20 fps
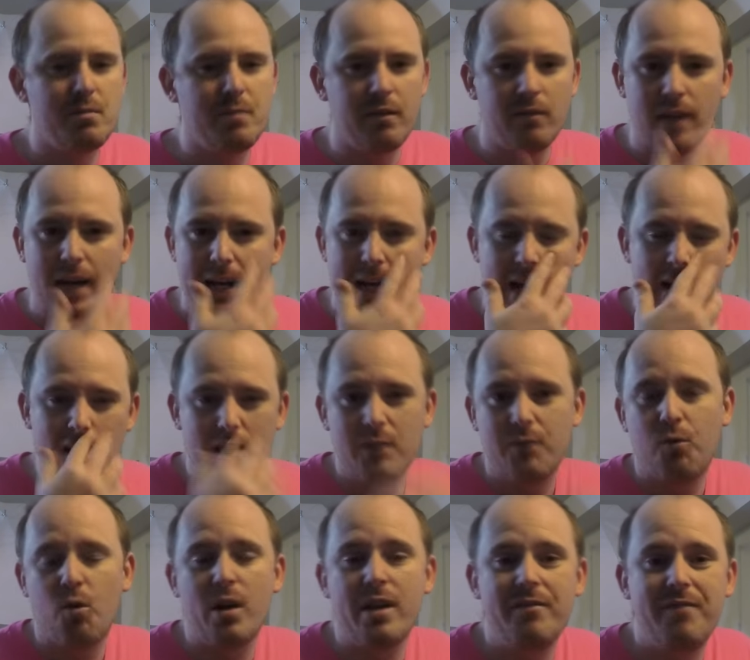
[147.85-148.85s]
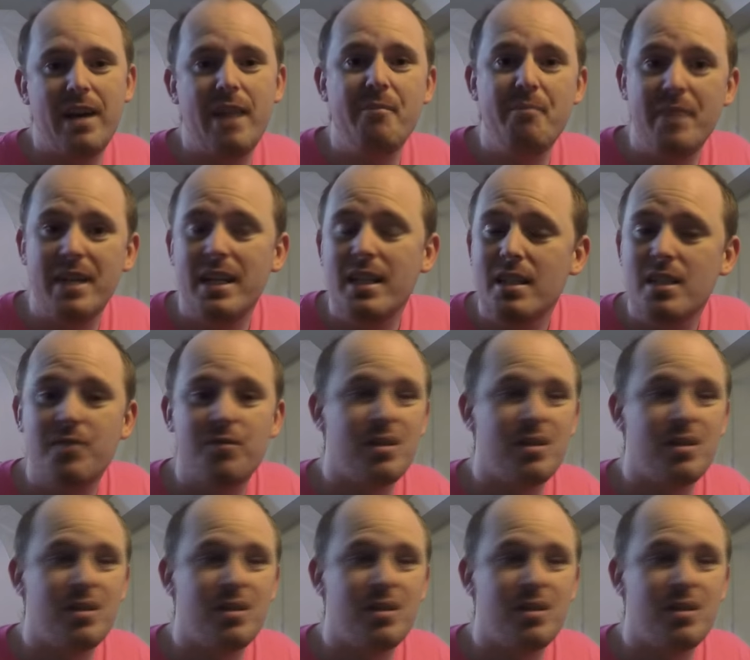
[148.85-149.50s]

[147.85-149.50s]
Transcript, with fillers: but right now it's forty-five minutes